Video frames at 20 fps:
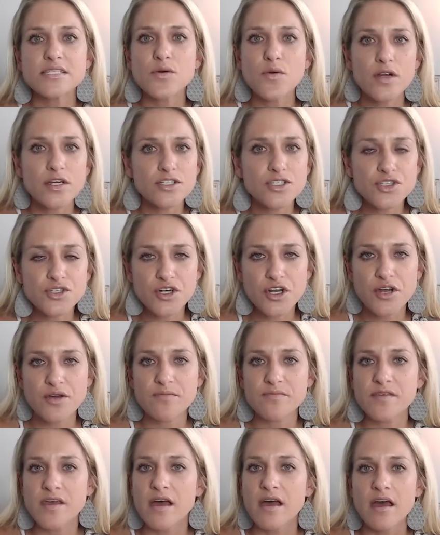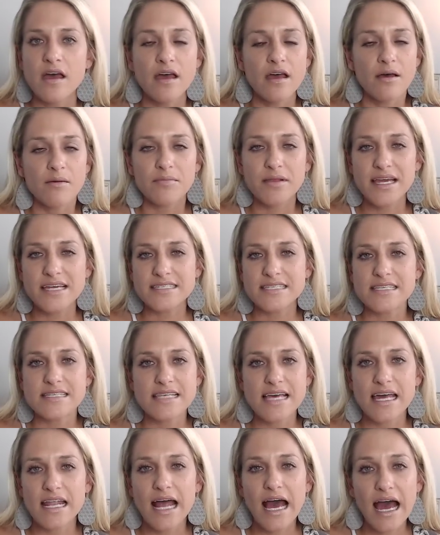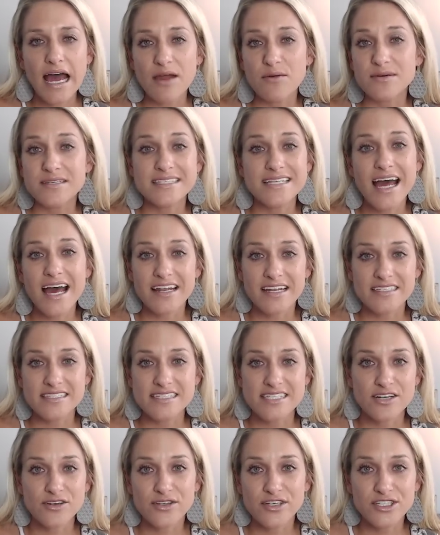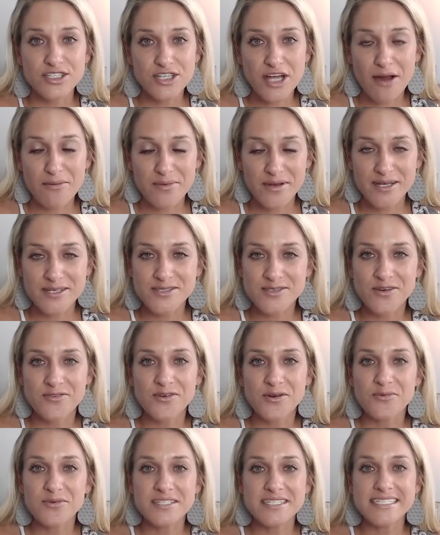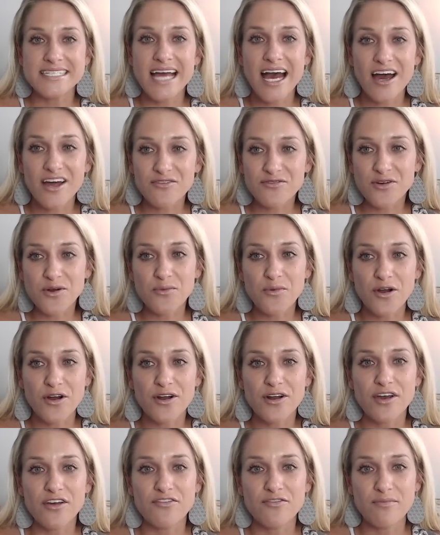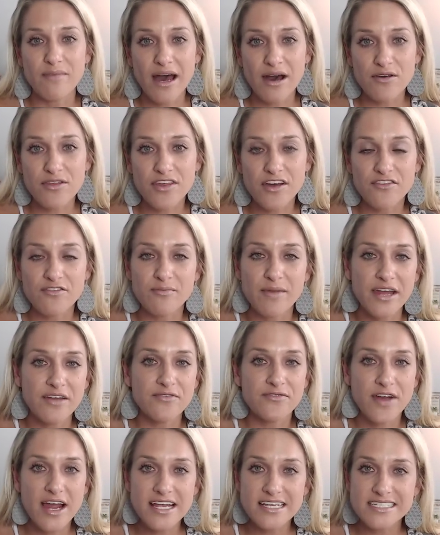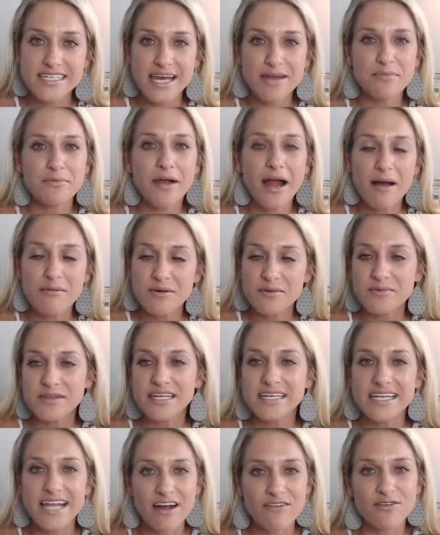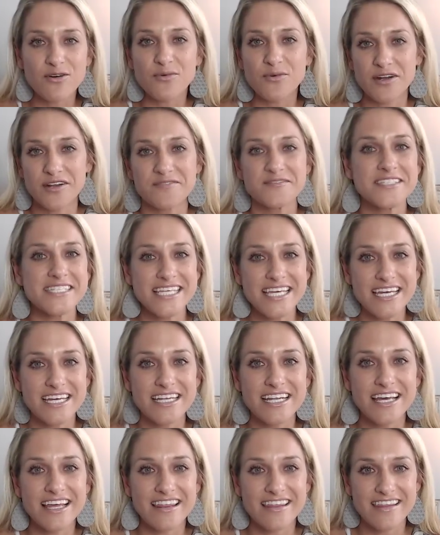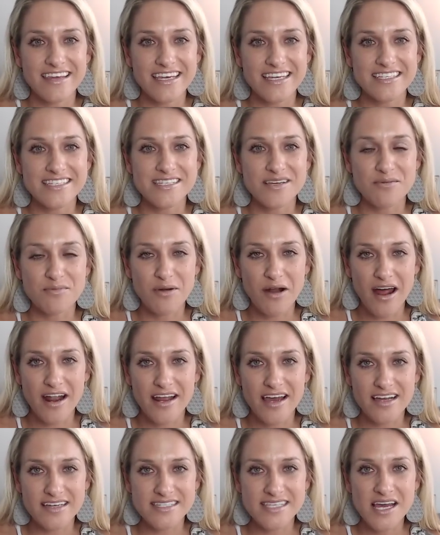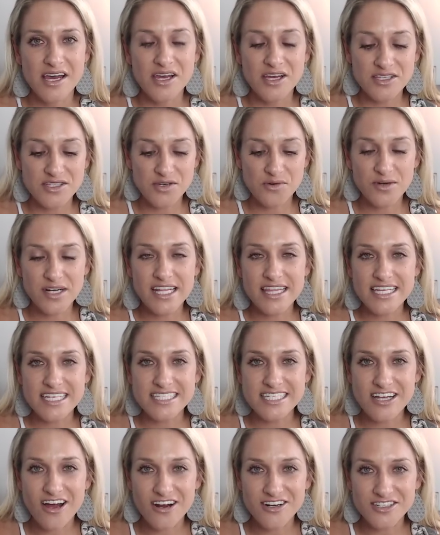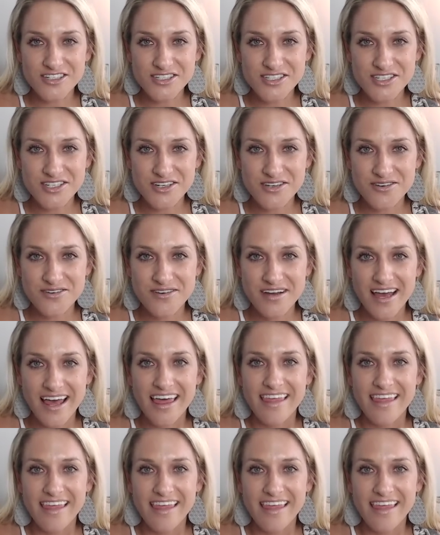Nordstrom, places that I was not necessarily shopping. So if it was not for word of mouth of my friend, I probably never would have seen these products. So what did these doctors do?